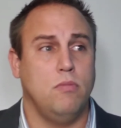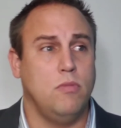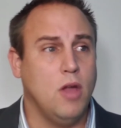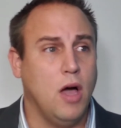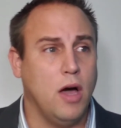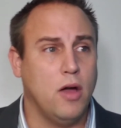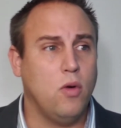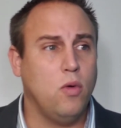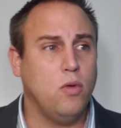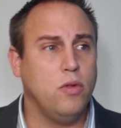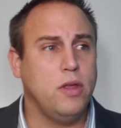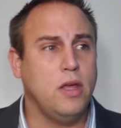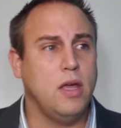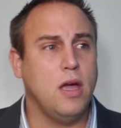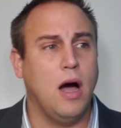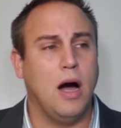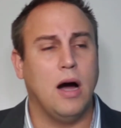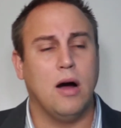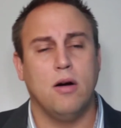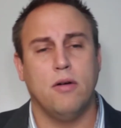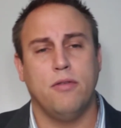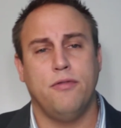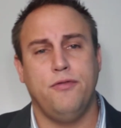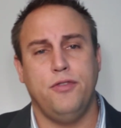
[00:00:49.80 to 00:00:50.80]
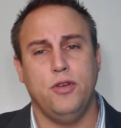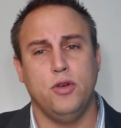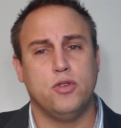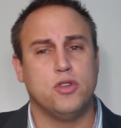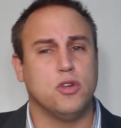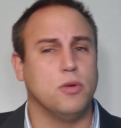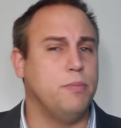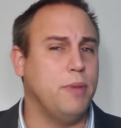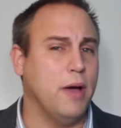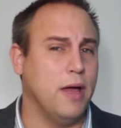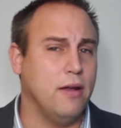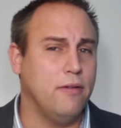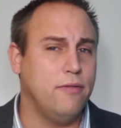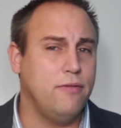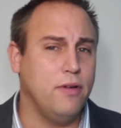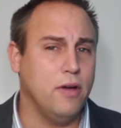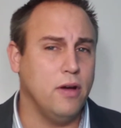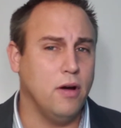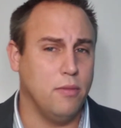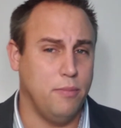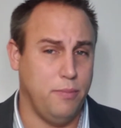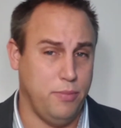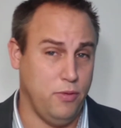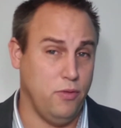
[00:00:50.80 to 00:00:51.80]
not only our future
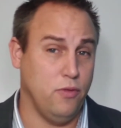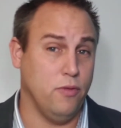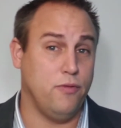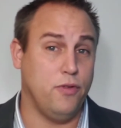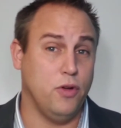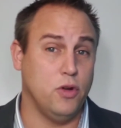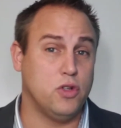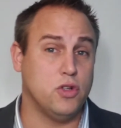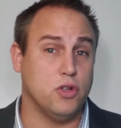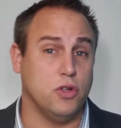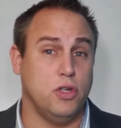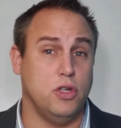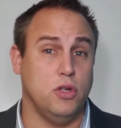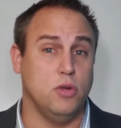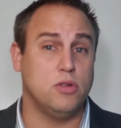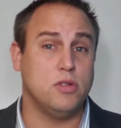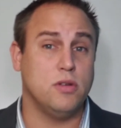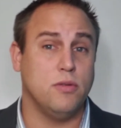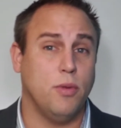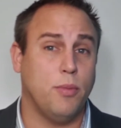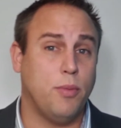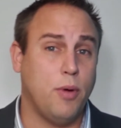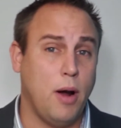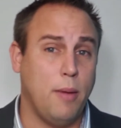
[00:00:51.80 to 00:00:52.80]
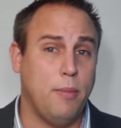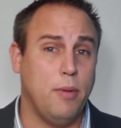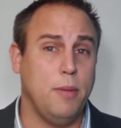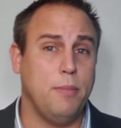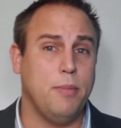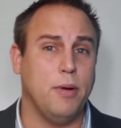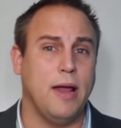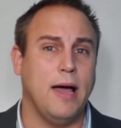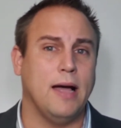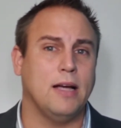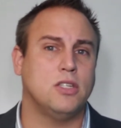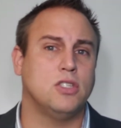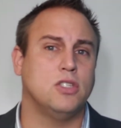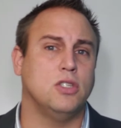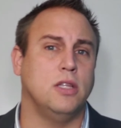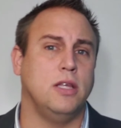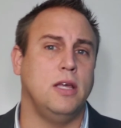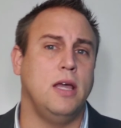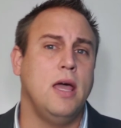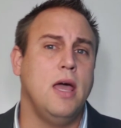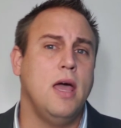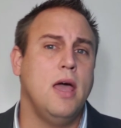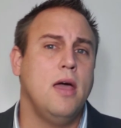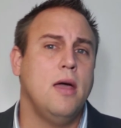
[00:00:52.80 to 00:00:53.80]
benefit, our future use of the property, but
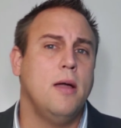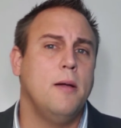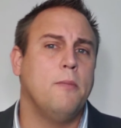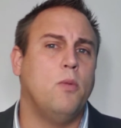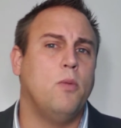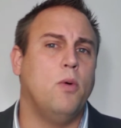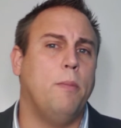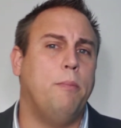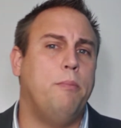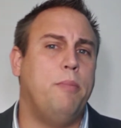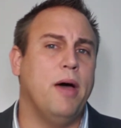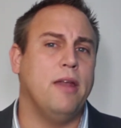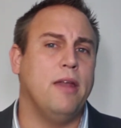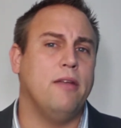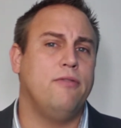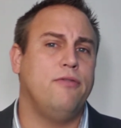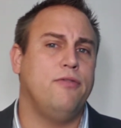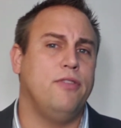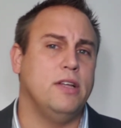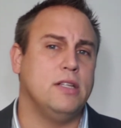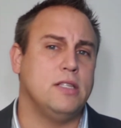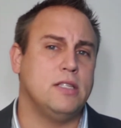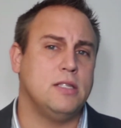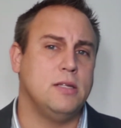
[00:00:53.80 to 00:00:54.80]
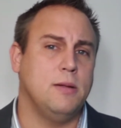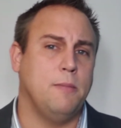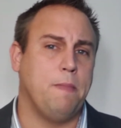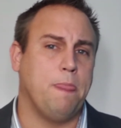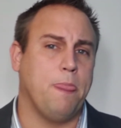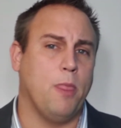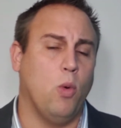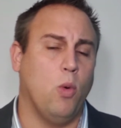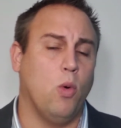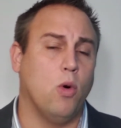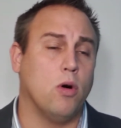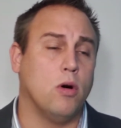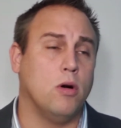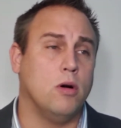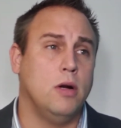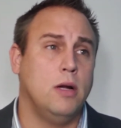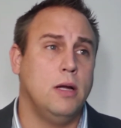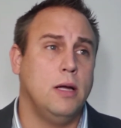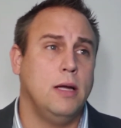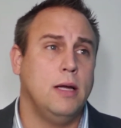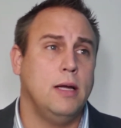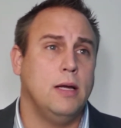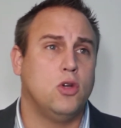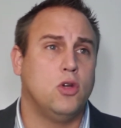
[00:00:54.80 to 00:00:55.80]
actually will benefit
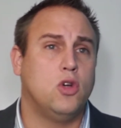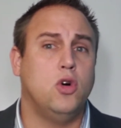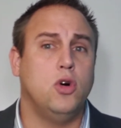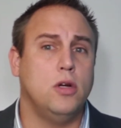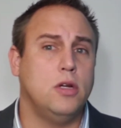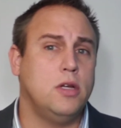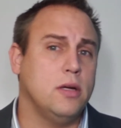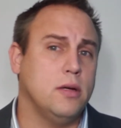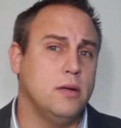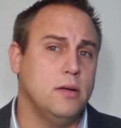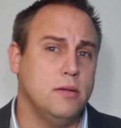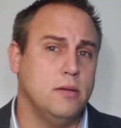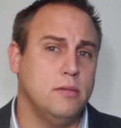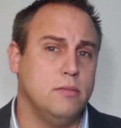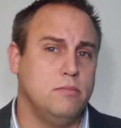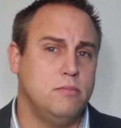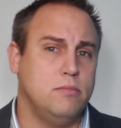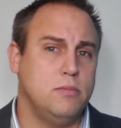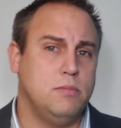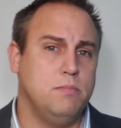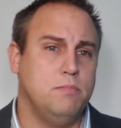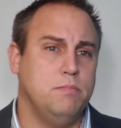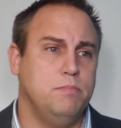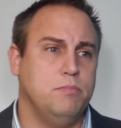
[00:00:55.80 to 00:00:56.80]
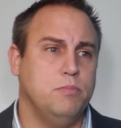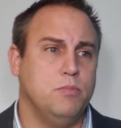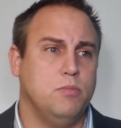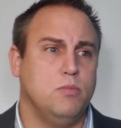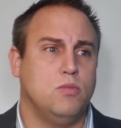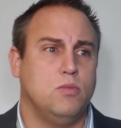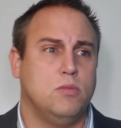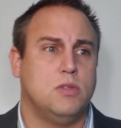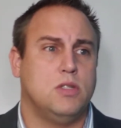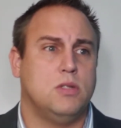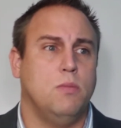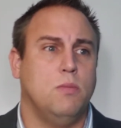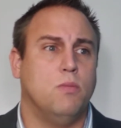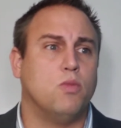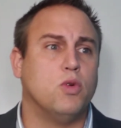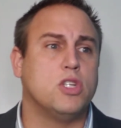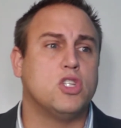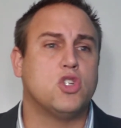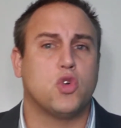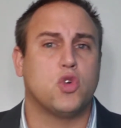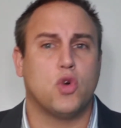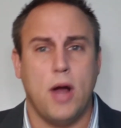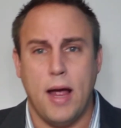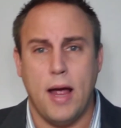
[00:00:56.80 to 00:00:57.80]
or could
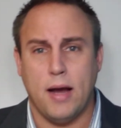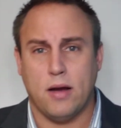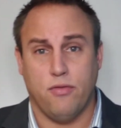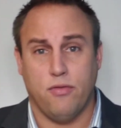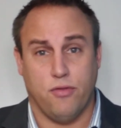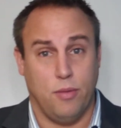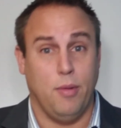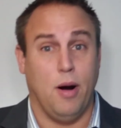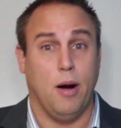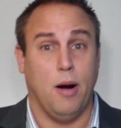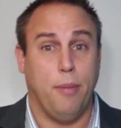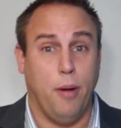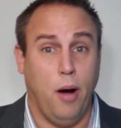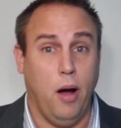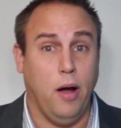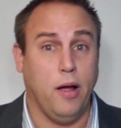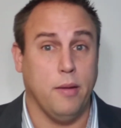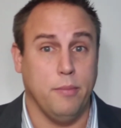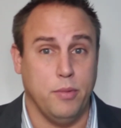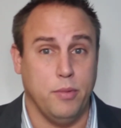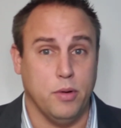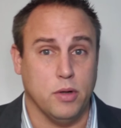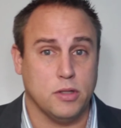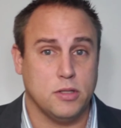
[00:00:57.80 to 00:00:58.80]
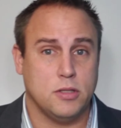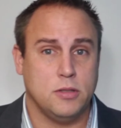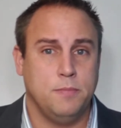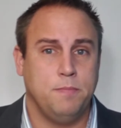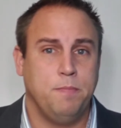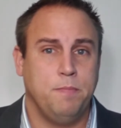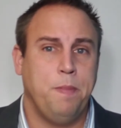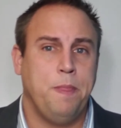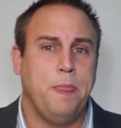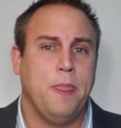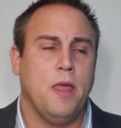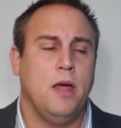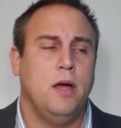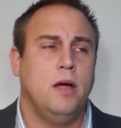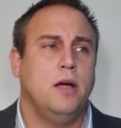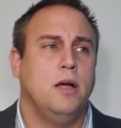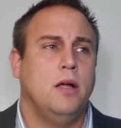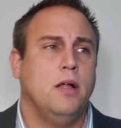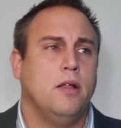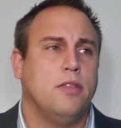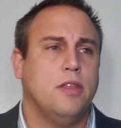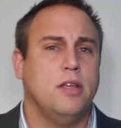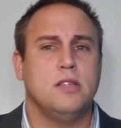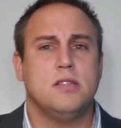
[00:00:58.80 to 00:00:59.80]
retract from our pocketbooks.
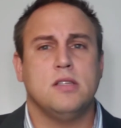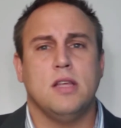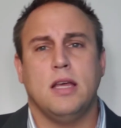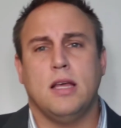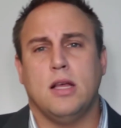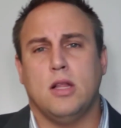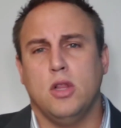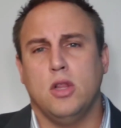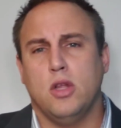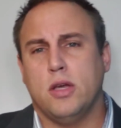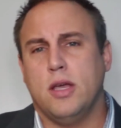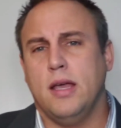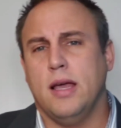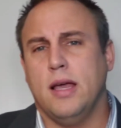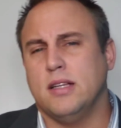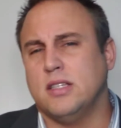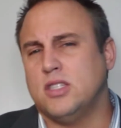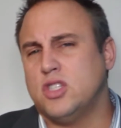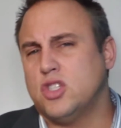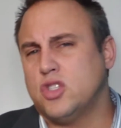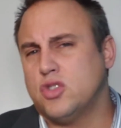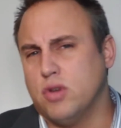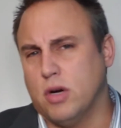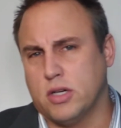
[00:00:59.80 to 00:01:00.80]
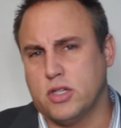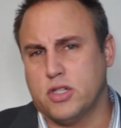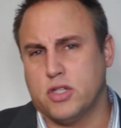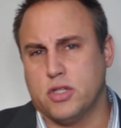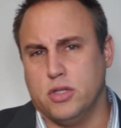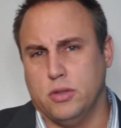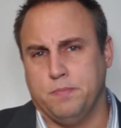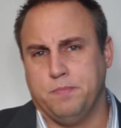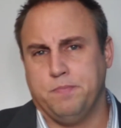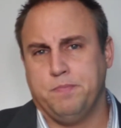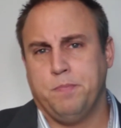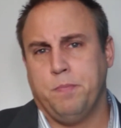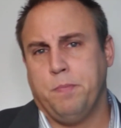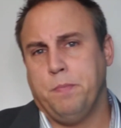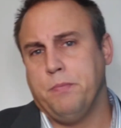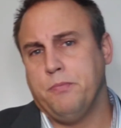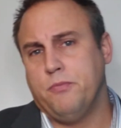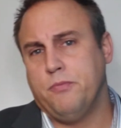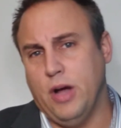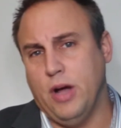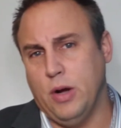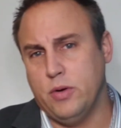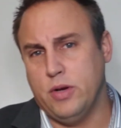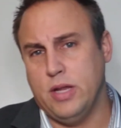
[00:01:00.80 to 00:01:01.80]
Things like looking at structure,
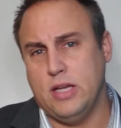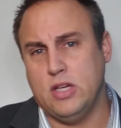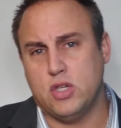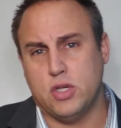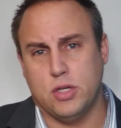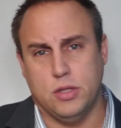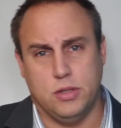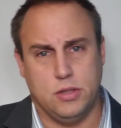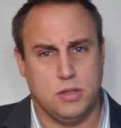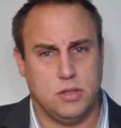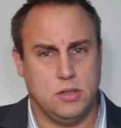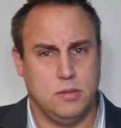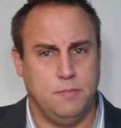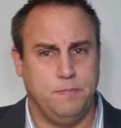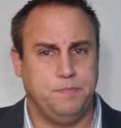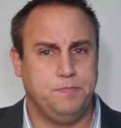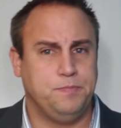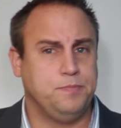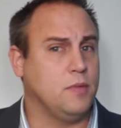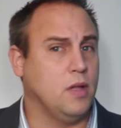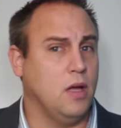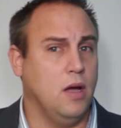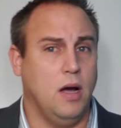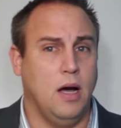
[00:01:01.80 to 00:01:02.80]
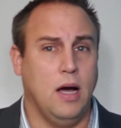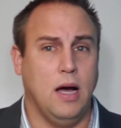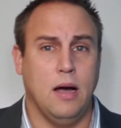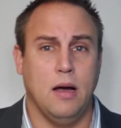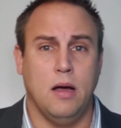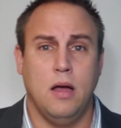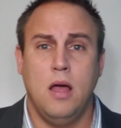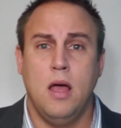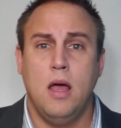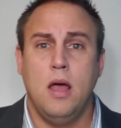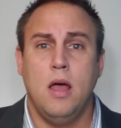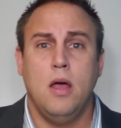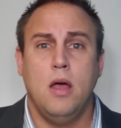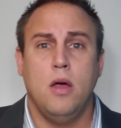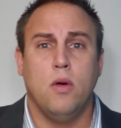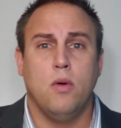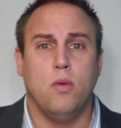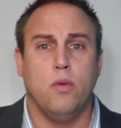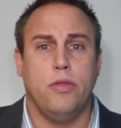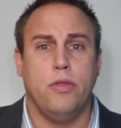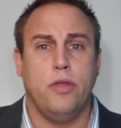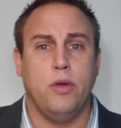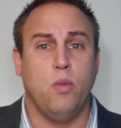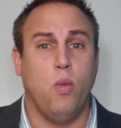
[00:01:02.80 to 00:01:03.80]
foundations,
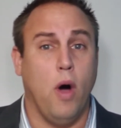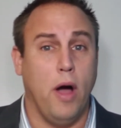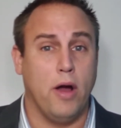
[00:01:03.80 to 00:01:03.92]
the